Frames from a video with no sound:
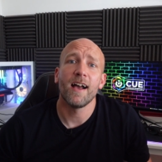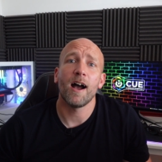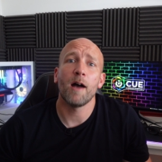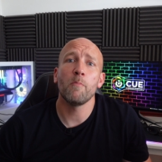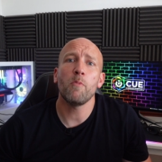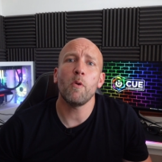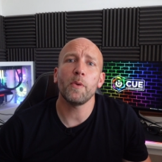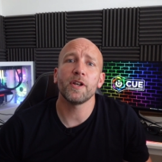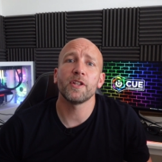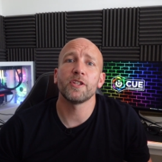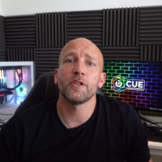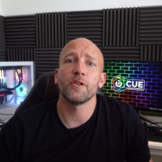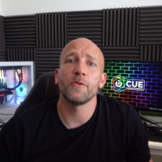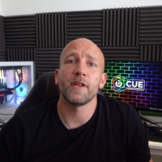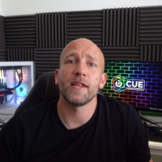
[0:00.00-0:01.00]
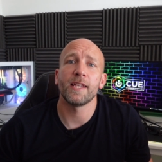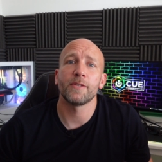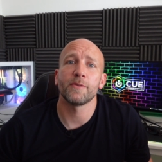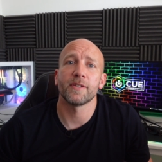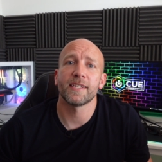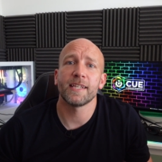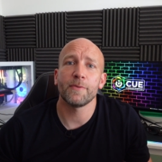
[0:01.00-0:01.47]
Um, what we're going to do is we're
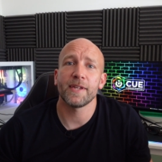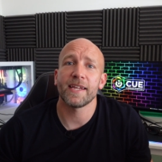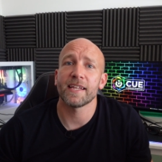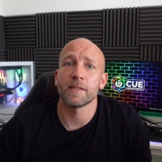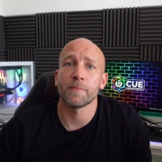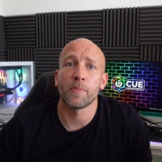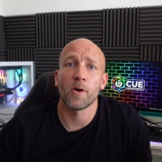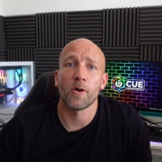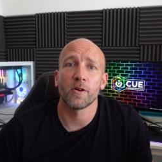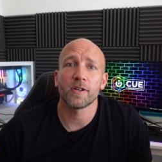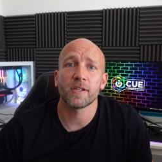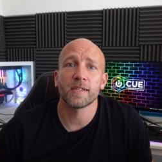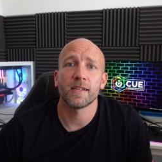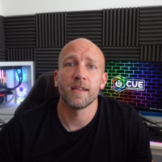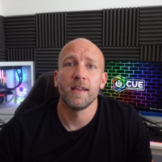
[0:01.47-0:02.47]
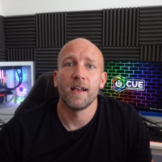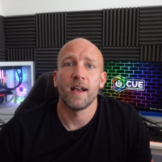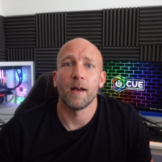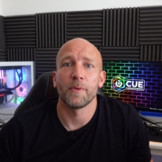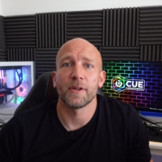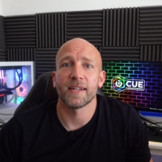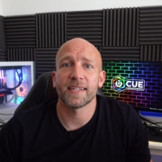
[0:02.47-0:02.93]
going to see what you get in the box,
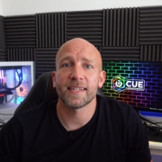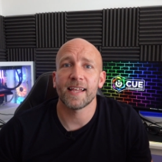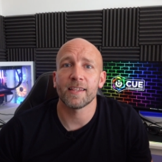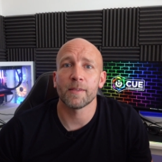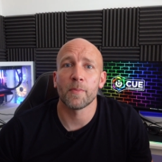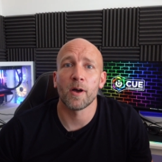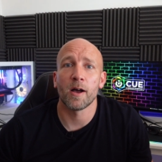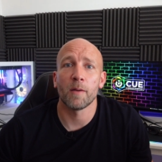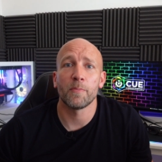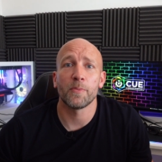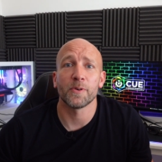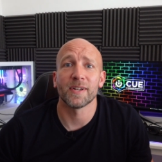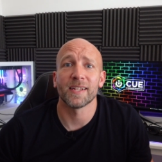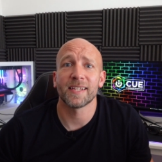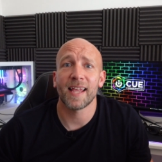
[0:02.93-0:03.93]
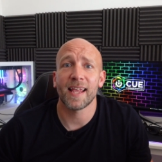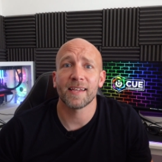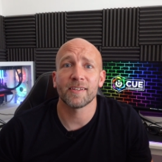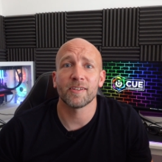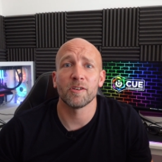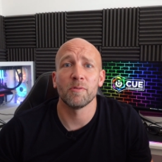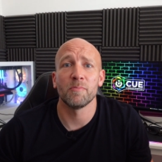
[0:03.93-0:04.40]
and we're going to set them up, we're going to
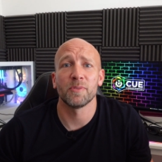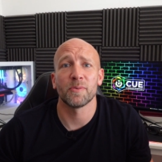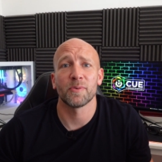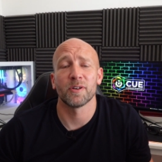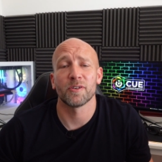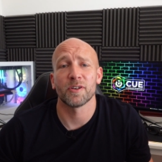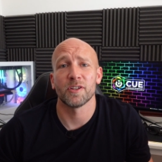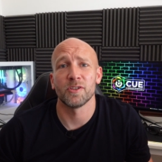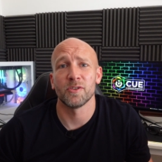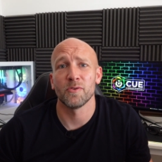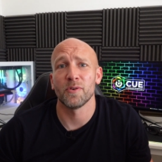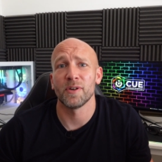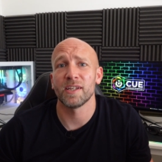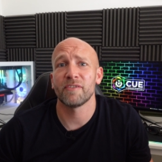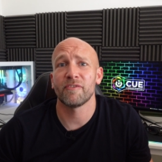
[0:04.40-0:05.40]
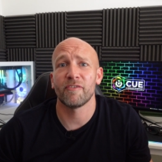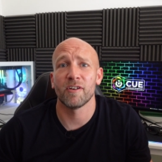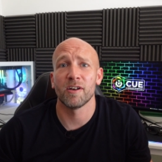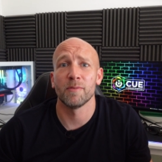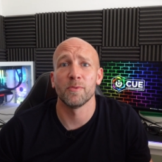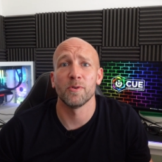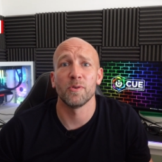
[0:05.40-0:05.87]
test them, so we're going to look at noise,
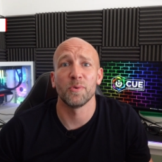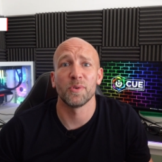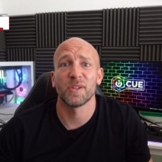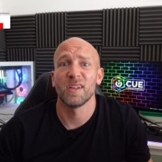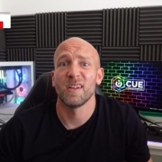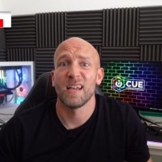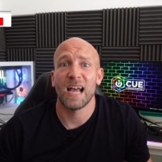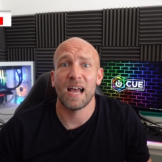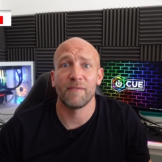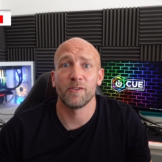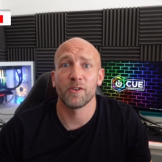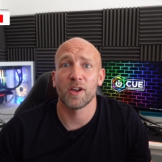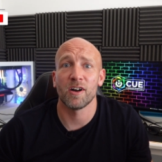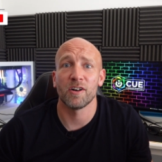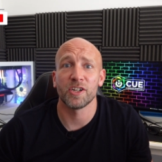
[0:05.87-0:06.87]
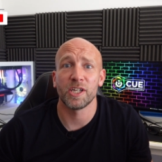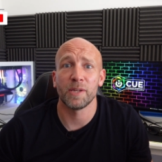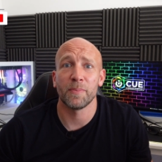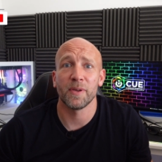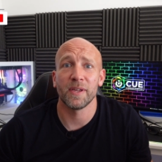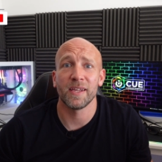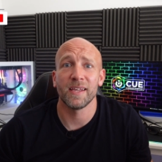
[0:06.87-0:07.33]
thermals, have a look at
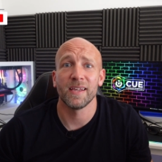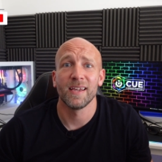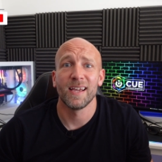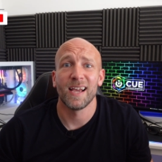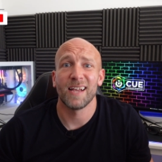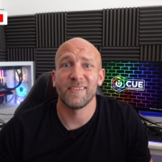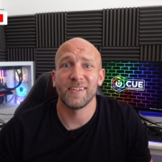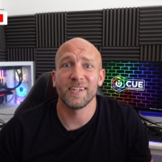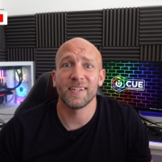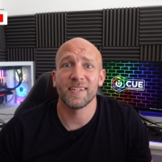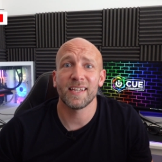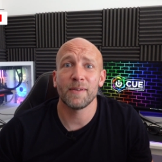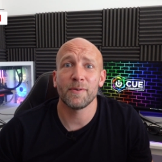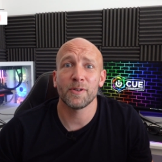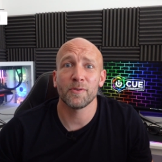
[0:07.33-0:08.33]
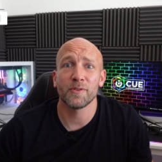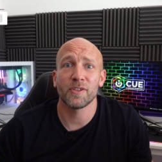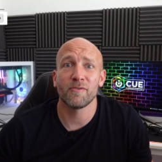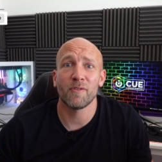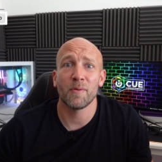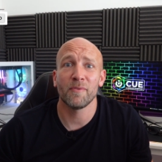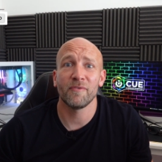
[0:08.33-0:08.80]
RGB and then you can see which one's
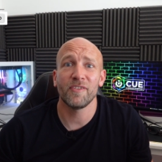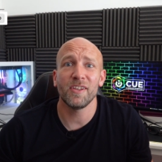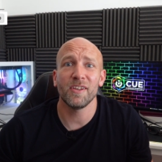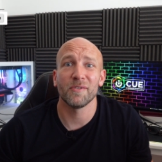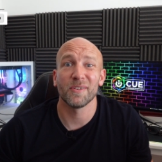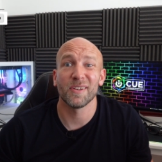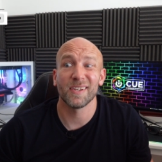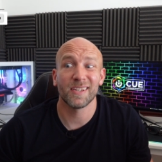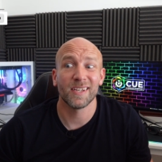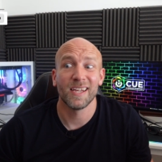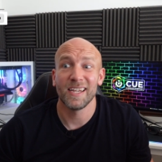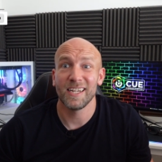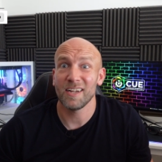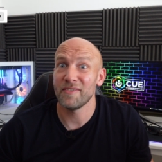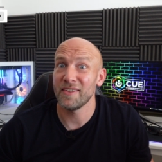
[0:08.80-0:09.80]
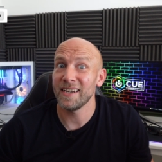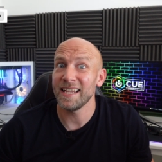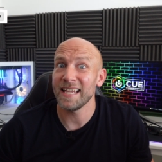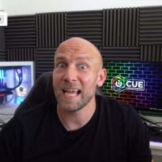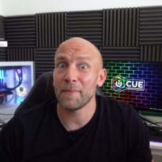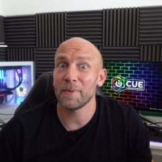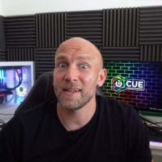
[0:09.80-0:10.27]
the right one for you because you know, the
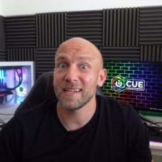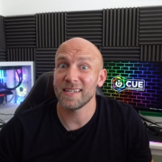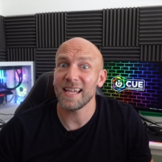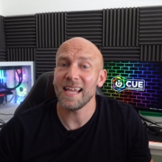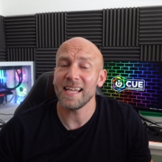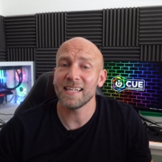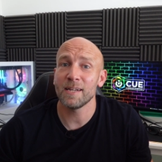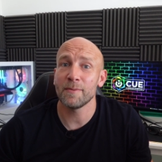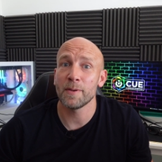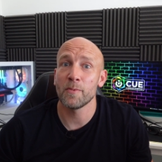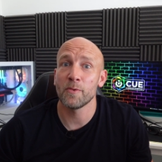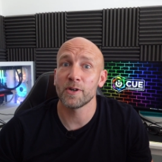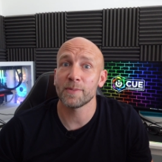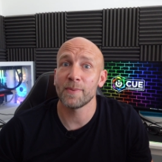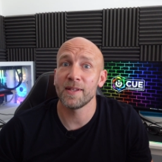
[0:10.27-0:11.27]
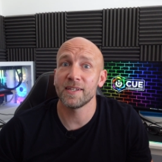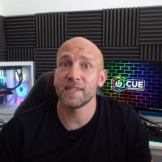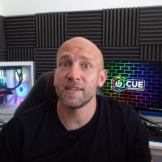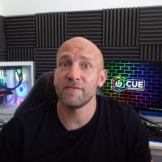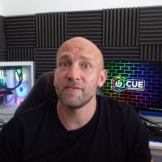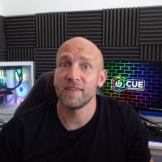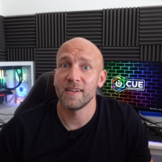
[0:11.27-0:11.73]
Elite Capellix is a little bit more
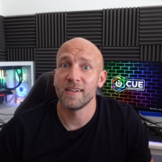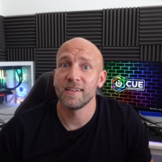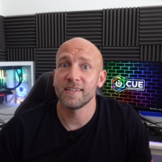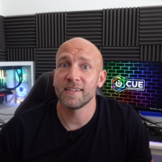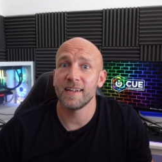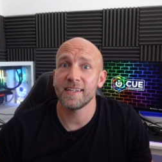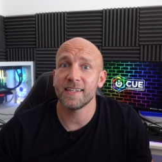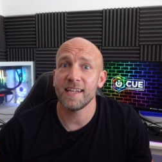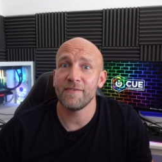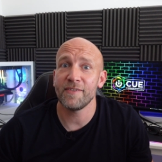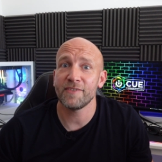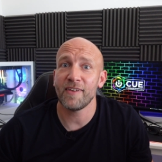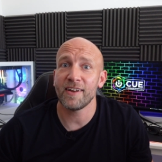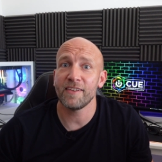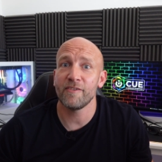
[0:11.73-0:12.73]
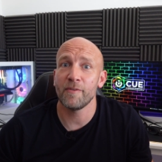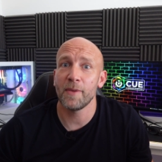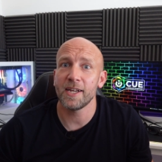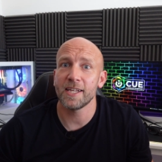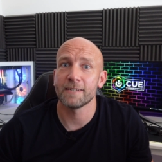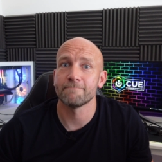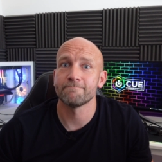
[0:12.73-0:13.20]
expensive so let's see if it's value for
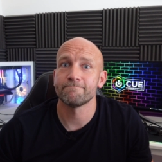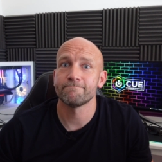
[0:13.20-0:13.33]
money.